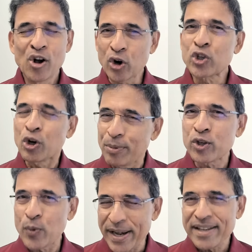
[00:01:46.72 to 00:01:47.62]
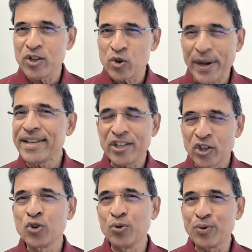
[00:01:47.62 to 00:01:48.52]
October
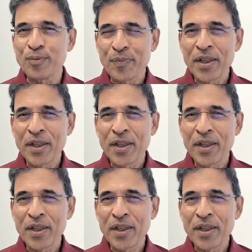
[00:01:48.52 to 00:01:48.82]
2022.